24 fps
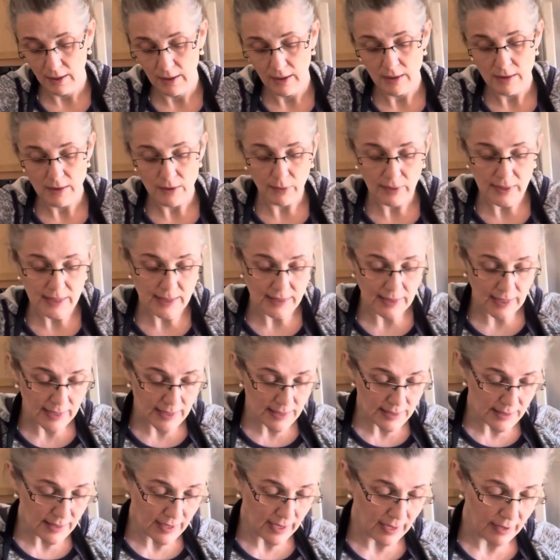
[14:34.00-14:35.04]
So it's nice
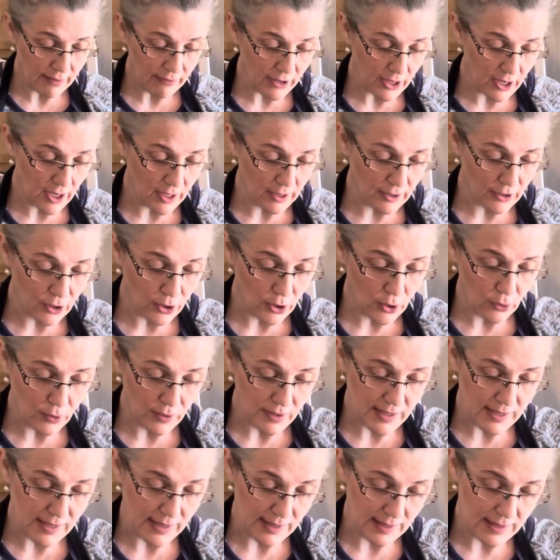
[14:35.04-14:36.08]
to have a color code
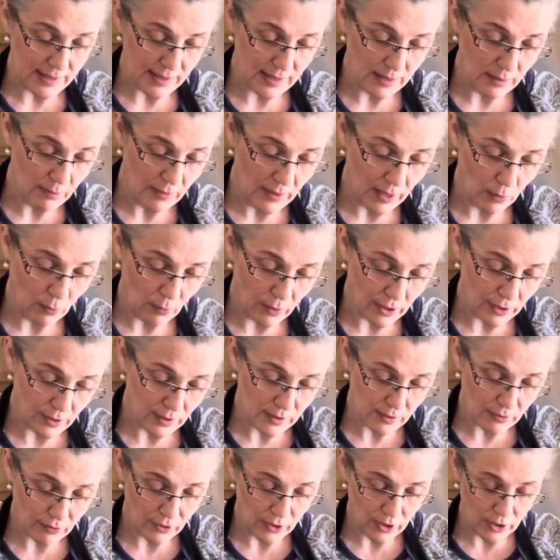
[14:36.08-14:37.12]
system that
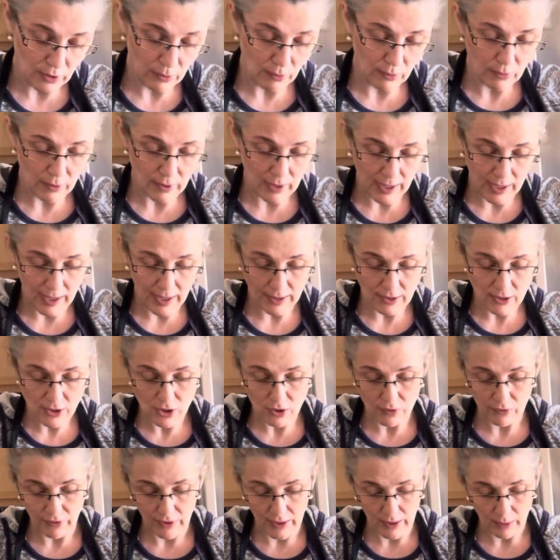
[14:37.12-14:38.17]
works for you and your
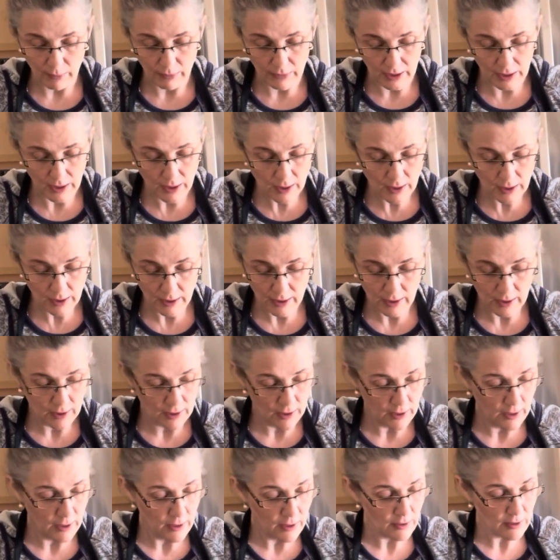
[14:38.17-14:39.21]
family.
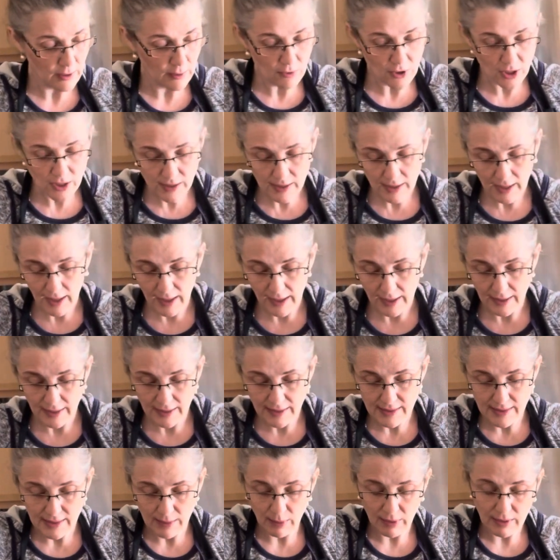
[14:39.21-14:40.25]
So I'm just cutting
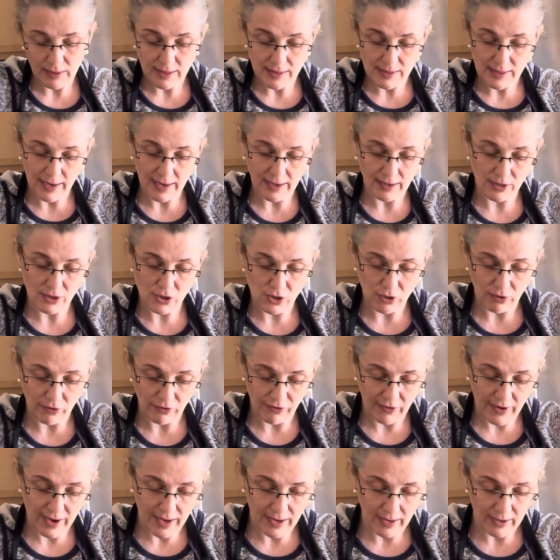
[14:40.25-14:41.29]
some of this extra
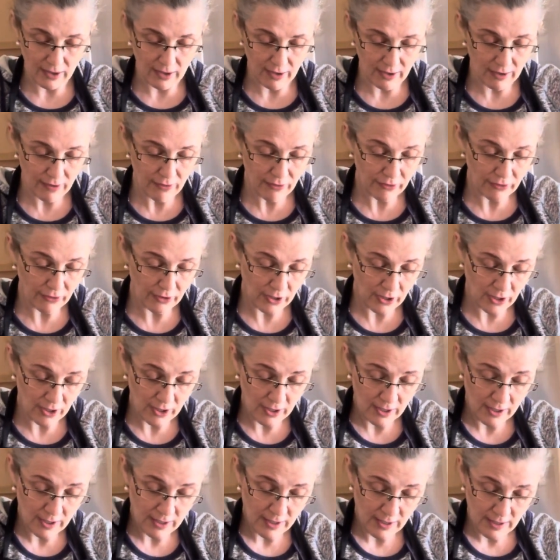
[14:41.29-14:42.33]
fat off
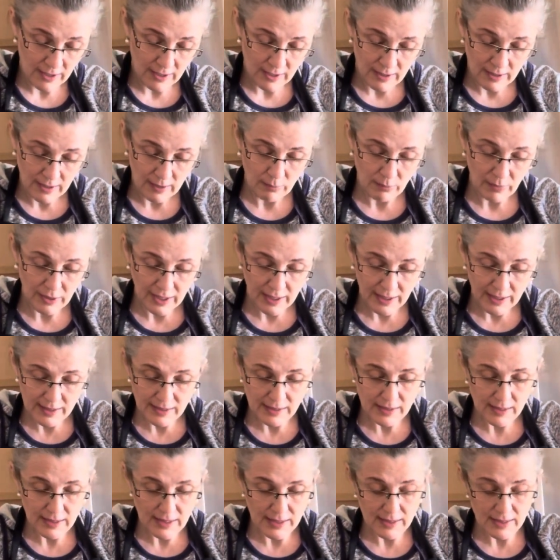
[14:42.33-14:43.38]
because
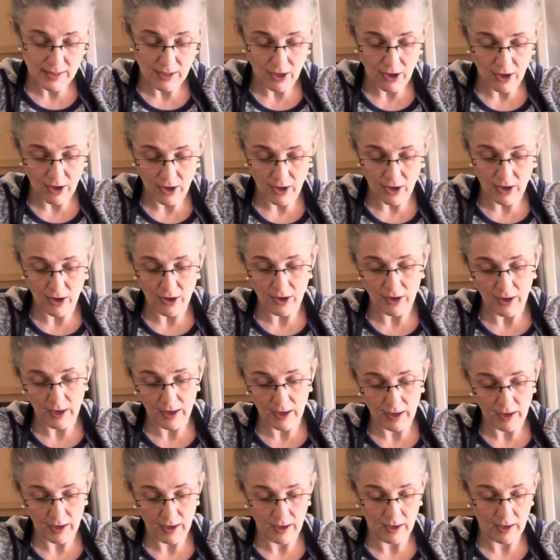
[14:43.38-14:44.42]
these are
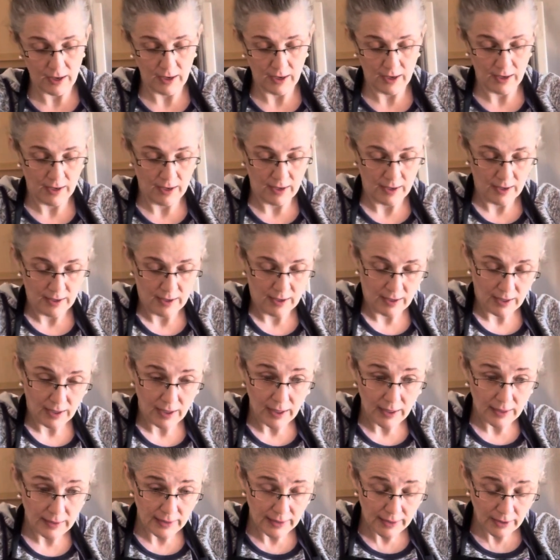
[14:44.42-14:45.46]

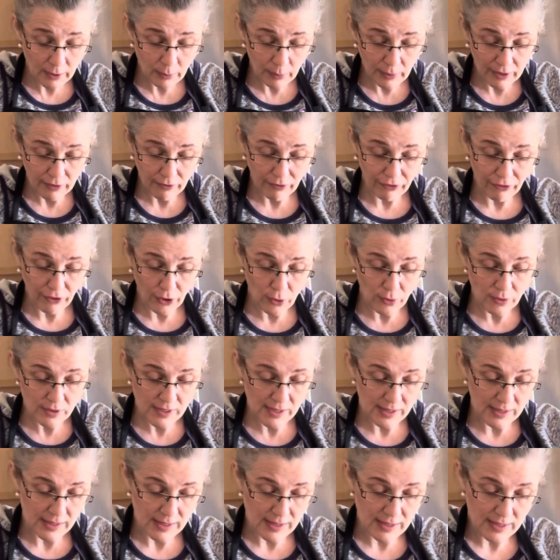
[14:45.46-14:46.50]
a little bit
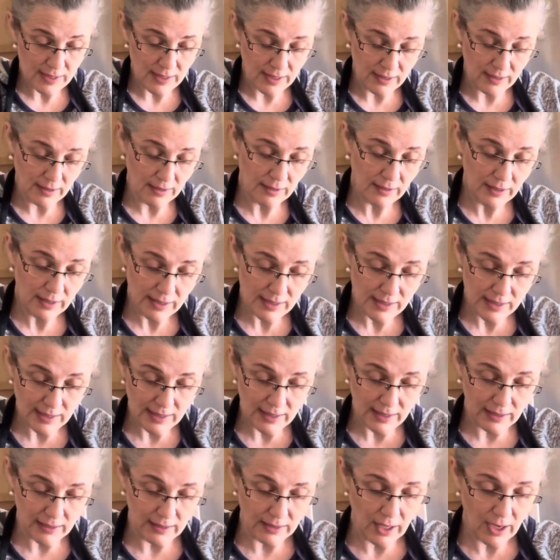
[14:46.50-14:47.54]
frozen still. It's
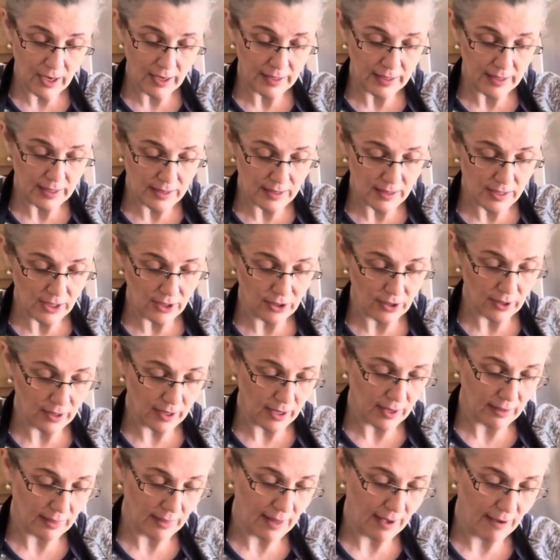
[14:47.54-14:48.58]
a lot easier to
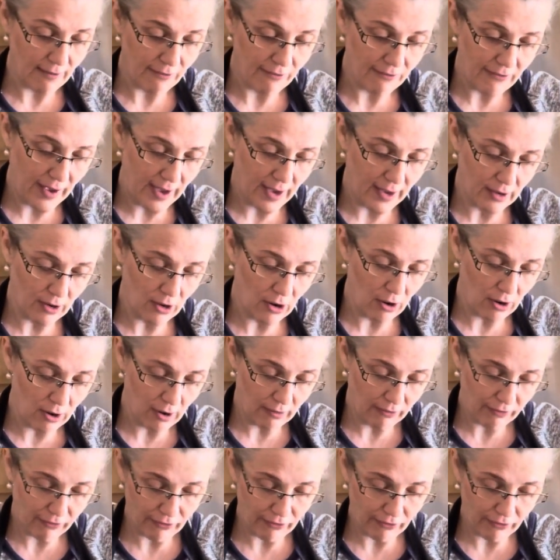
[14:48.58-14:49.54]
cut that fat off.